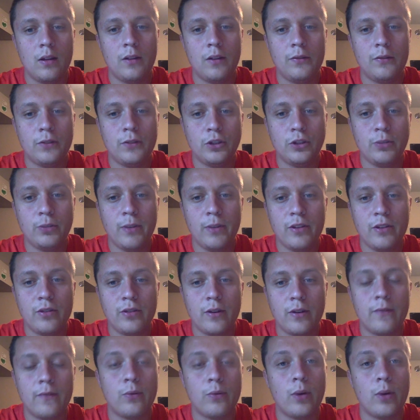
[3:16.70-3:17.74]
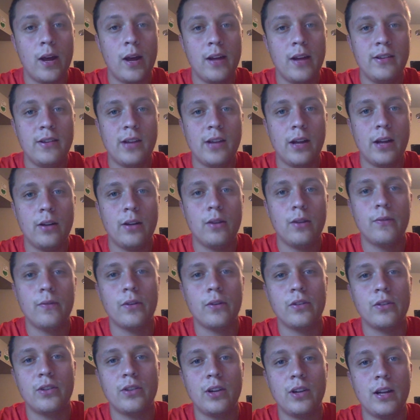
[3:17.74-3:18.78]
This first semester at Fort Hays State
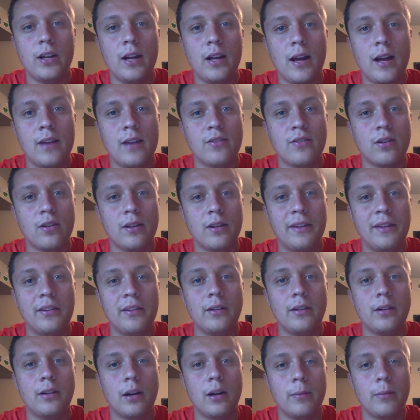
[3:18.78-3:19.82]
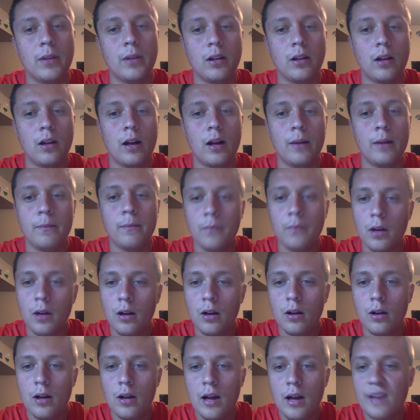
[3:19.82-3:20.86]
University has honestly taught me a lot.
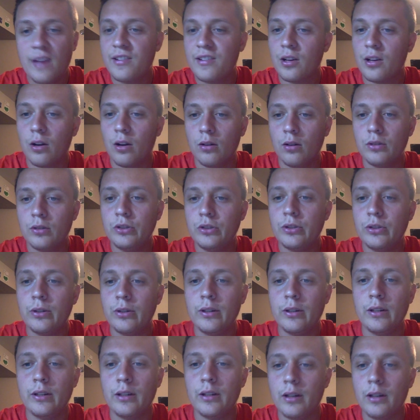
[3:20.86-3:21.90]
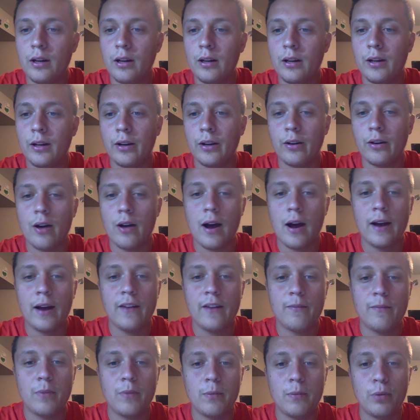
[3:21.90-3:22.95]
As a college student here, I
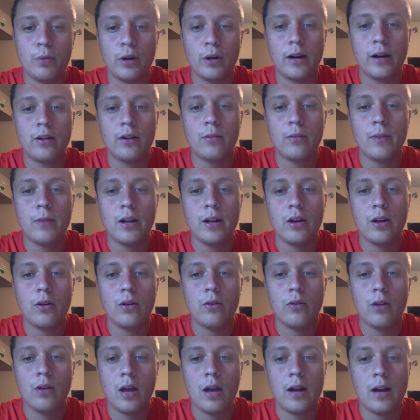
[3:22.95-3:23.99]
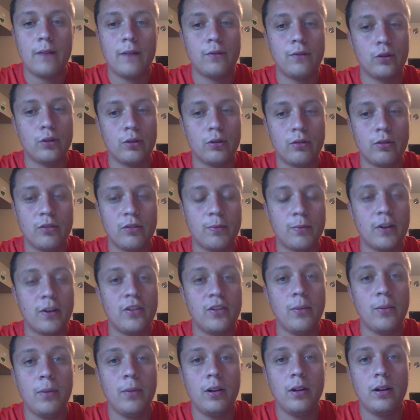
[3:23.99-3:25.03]
have been put out on my own and have learned
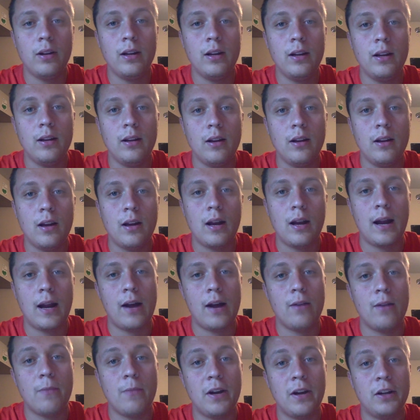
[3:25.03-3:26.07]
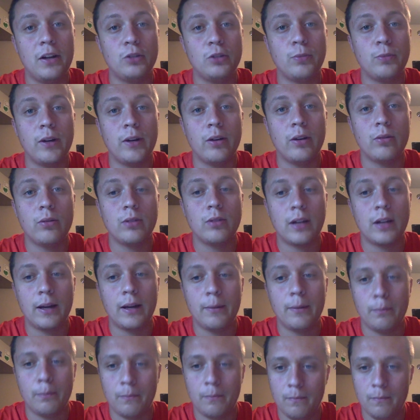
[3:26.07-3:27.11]
responsibility and how to manage my own
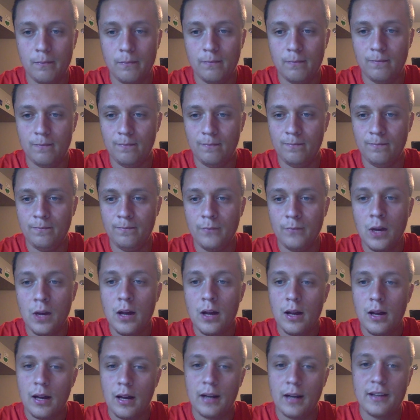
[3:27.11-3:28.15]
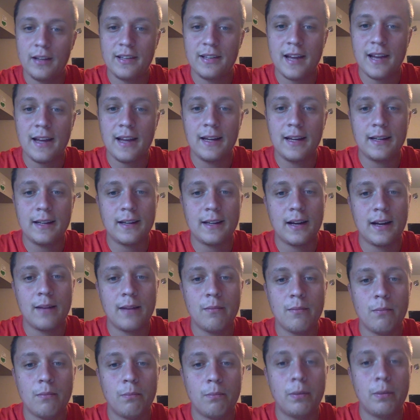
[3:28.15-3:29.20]
time. It has taken time,
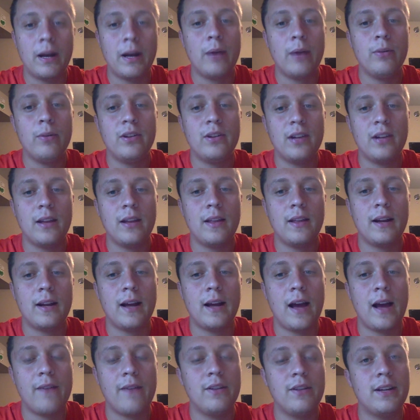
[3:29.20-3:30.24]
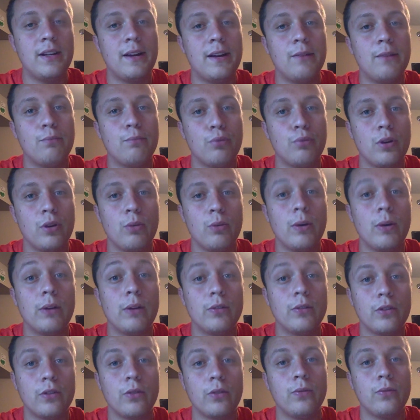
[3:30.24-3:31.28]
but I would say that I have it down pretty well
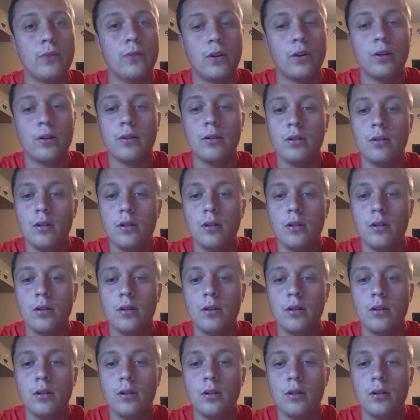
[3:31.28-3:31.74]
so far.